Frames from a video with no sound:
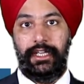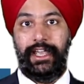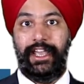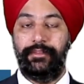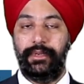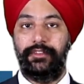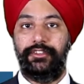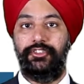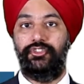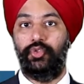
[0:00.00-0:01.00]

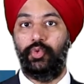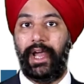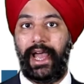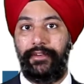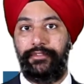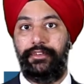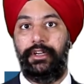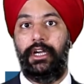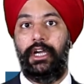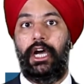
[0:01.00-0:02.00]
NBFCs do have
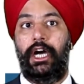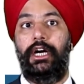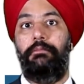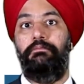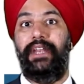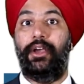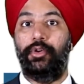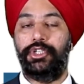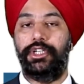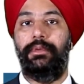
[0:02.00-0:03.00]
a
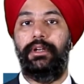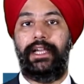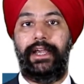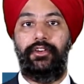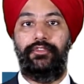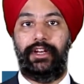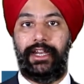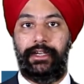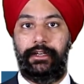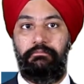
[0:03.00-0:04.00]
negotiable kind of a rate.